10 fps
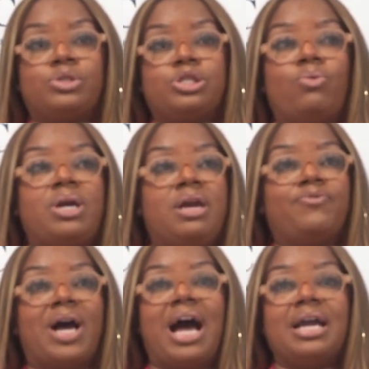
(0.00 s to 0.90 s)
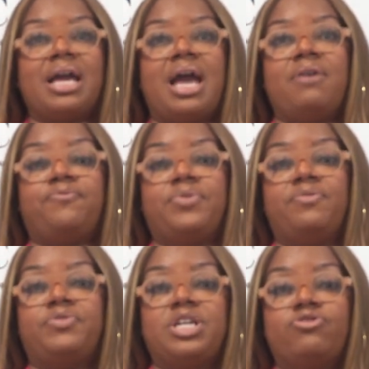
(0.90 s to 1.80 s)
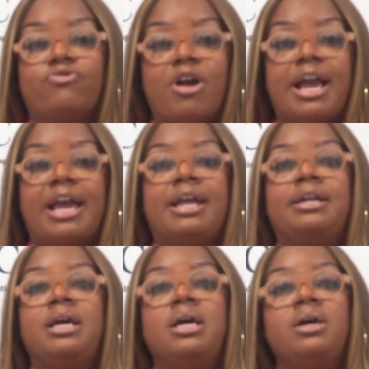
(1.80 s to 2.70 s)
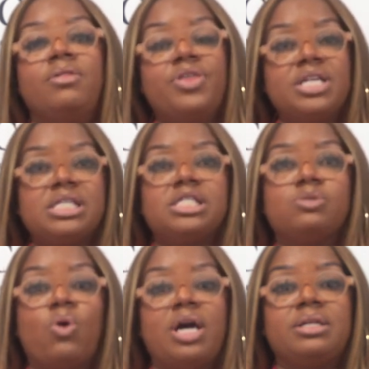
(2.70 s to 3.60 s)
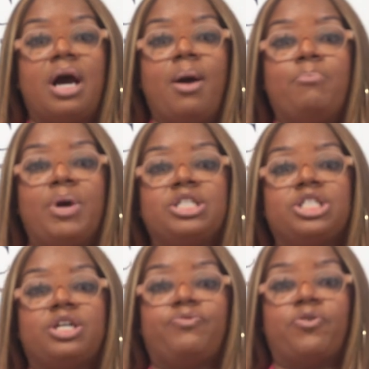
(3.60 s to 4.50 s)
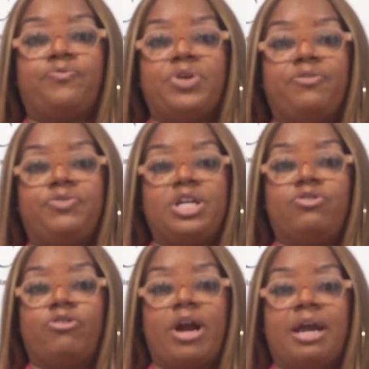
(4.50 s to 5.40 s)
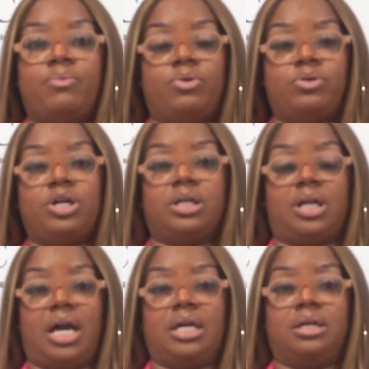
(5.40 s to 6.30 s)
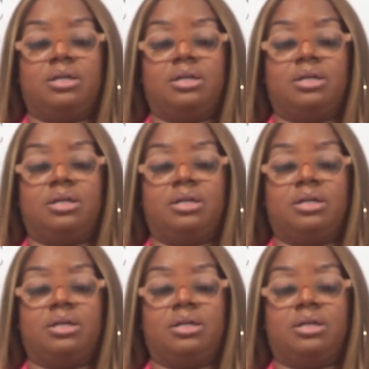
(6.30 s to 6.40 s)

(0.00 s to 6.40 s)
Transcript: So if I had 50 grand, this is what a budget for 50 grand will look like.